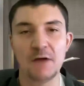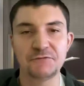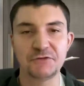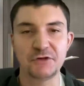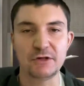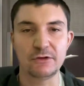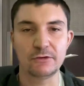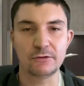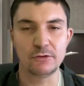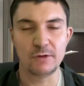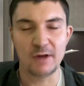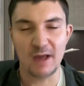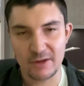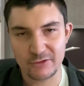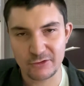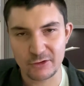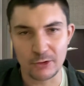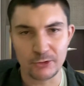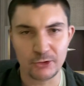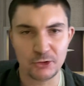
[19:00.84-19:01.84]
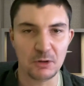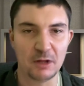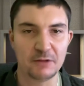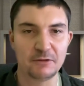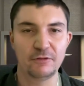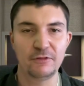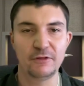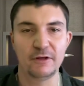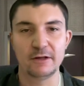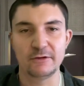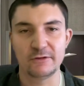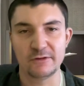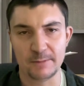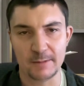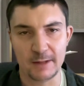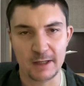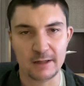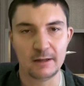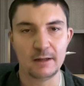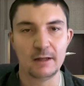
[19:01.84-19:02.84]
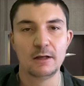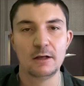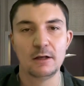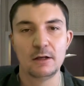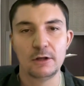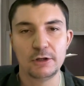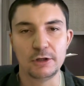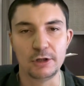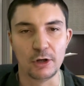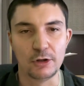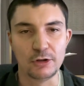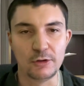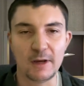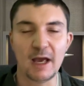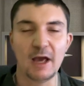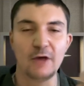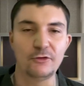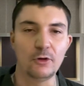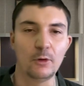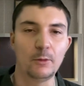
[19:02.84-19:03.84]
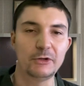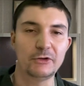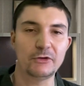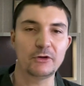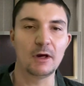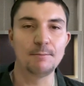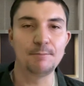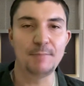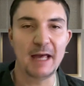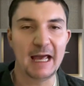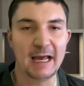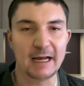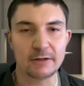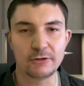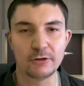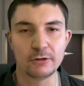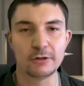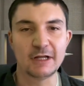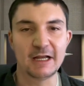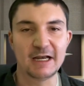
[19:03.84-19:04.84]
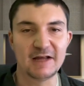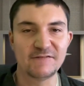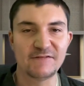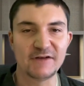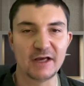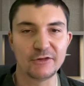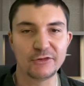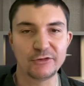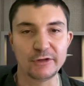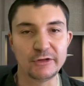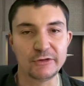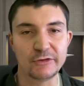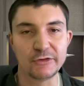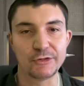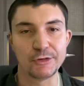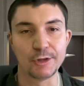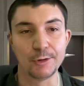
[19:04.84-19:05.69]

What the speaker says: off season. You guys go do other things. And then, you know, you guys always come back during NFL season.